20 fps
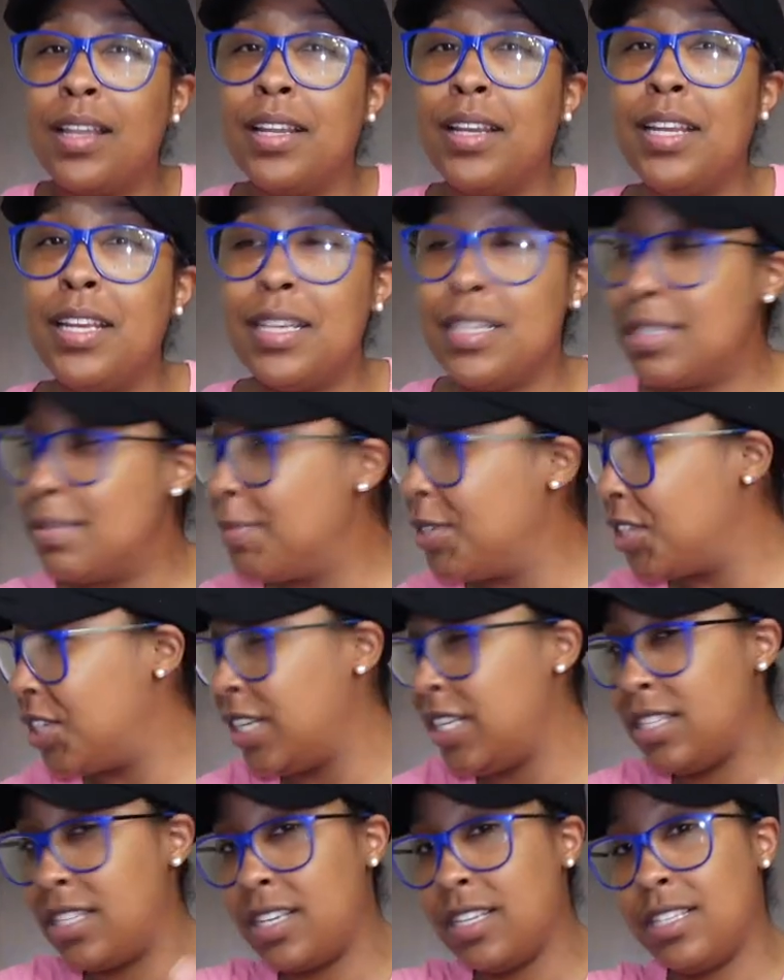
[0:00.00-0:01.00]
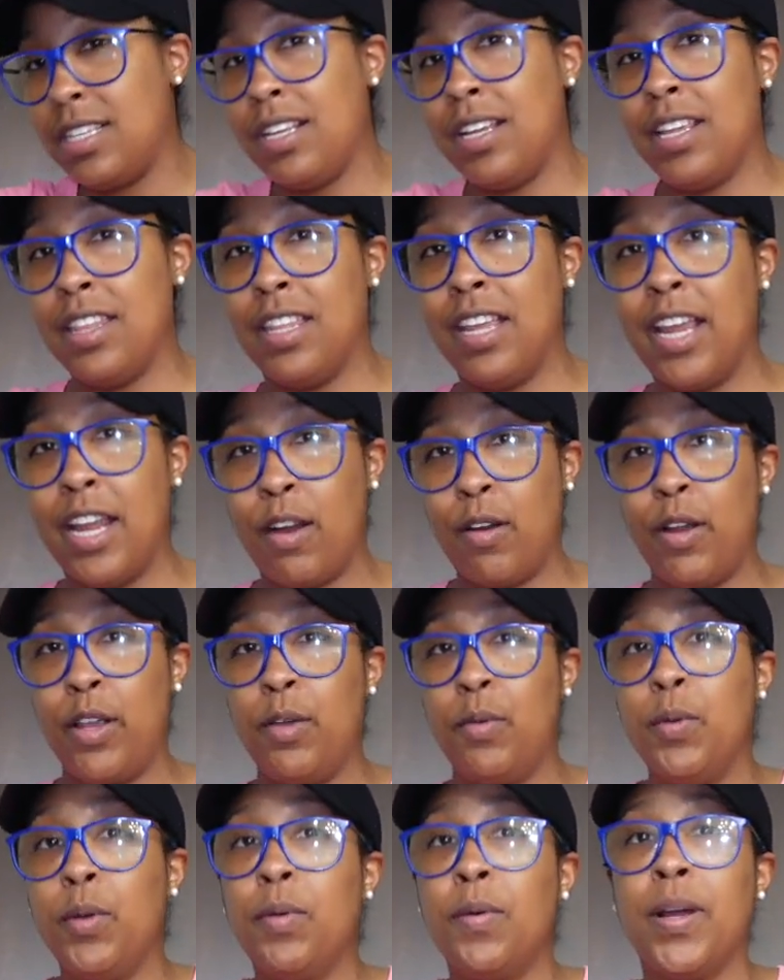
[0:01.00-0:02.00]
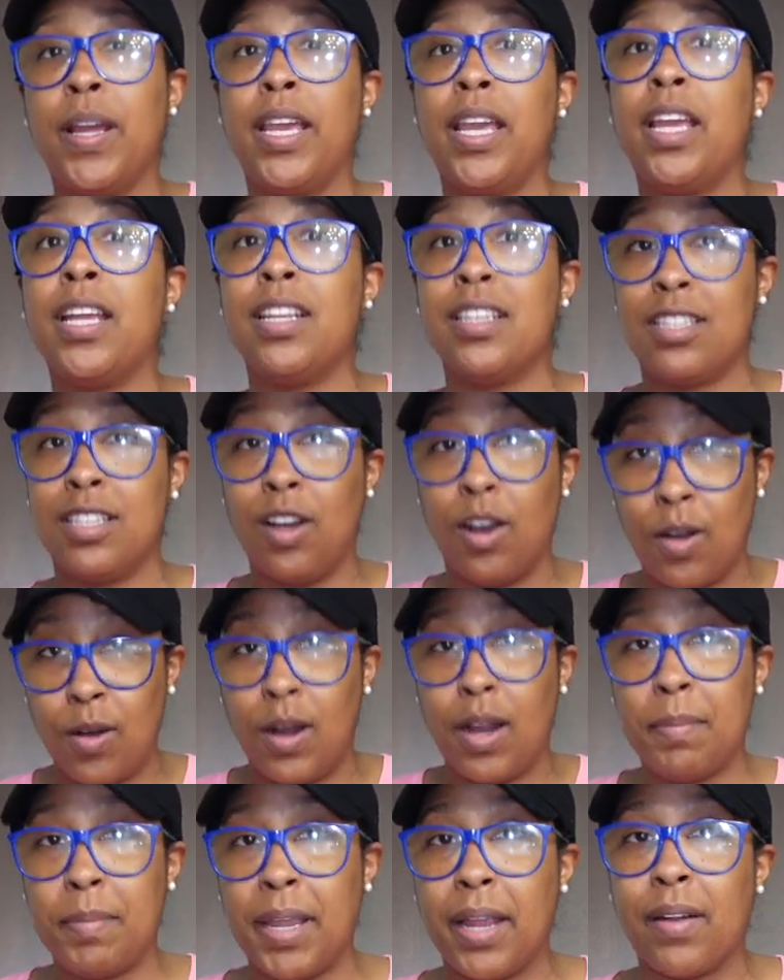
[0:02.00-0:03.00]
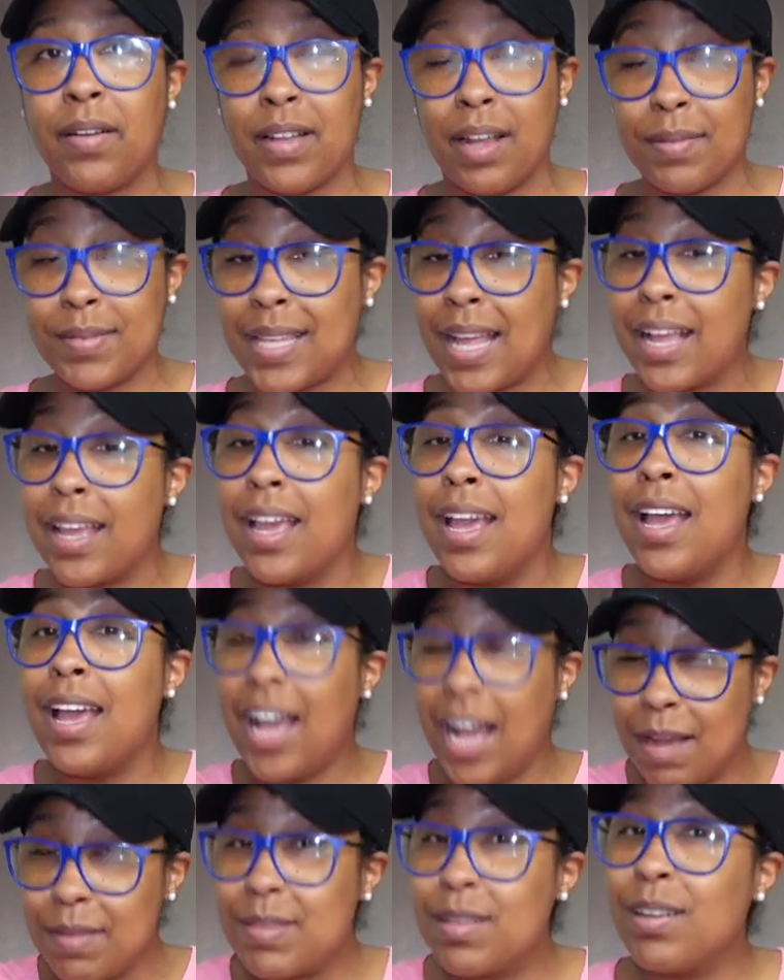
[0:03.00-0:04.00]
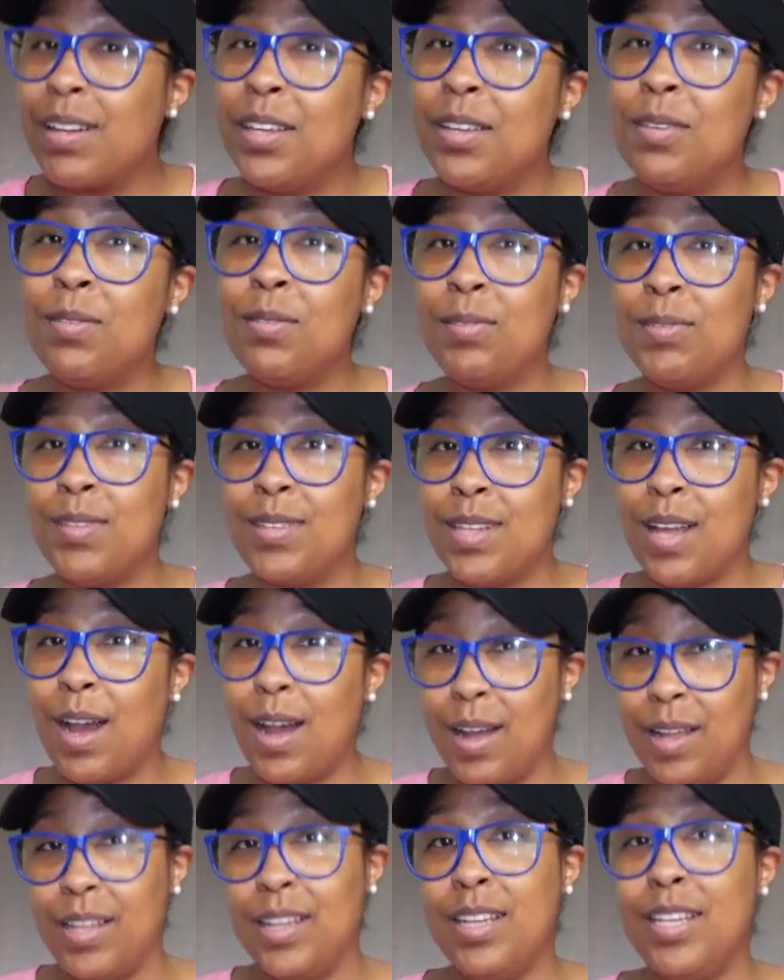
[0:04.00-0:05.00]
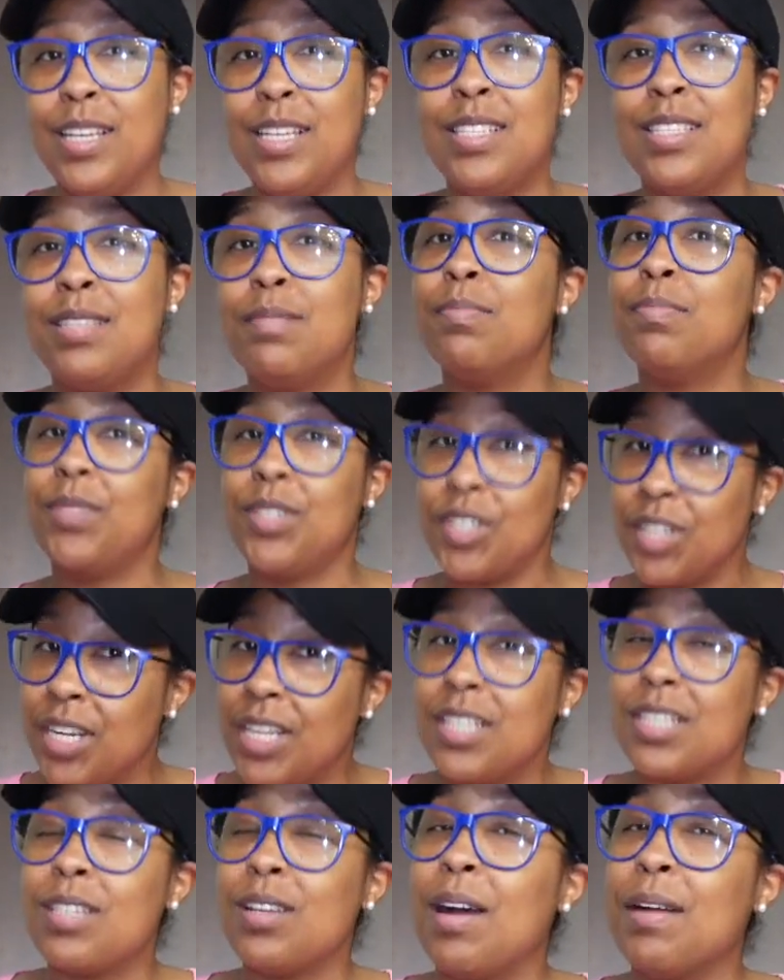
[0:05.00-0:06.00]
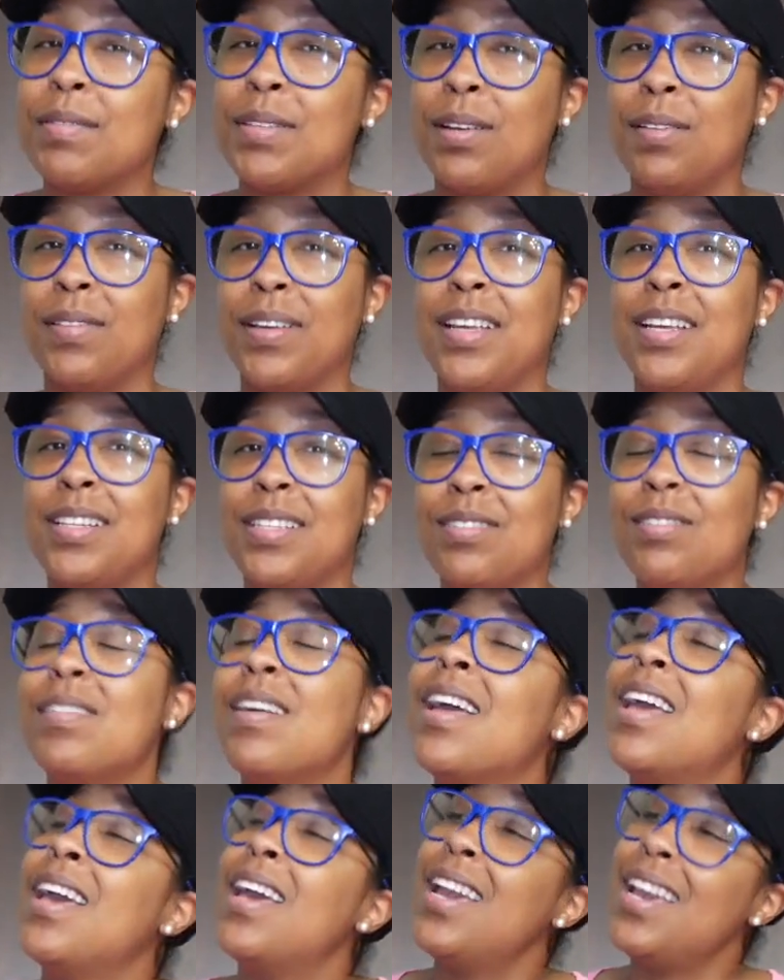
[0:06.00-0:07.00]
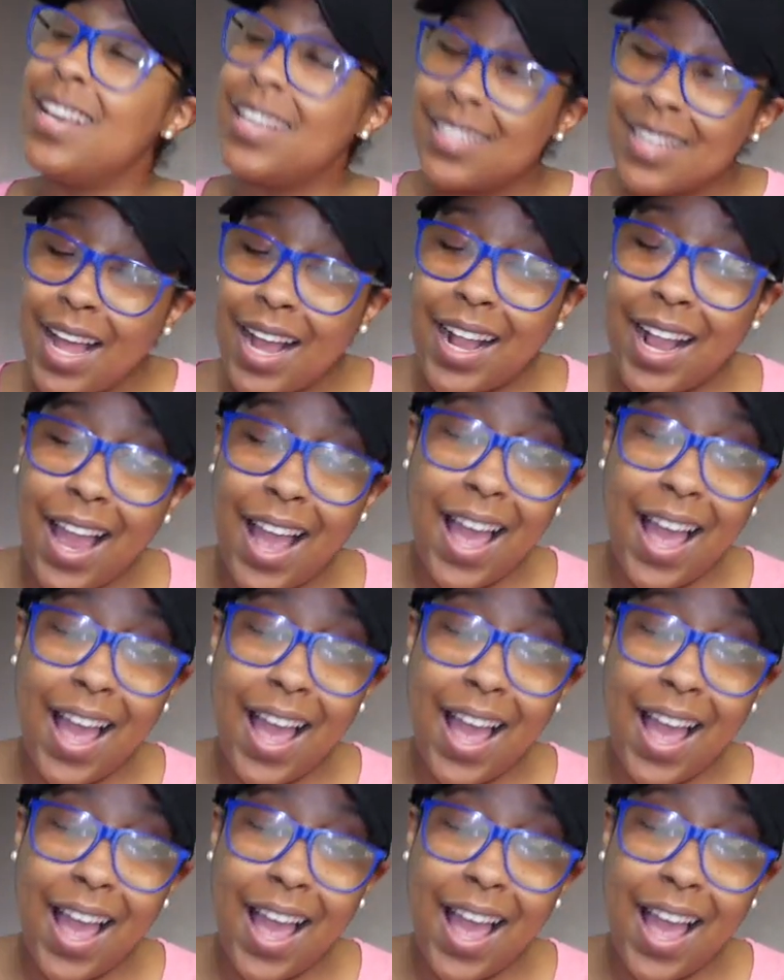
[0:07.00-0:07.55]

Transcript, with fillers: of these machines because the area we were in is the arm area. I was like, I was going to use all of these machines, so I was going to get to it. He's like, all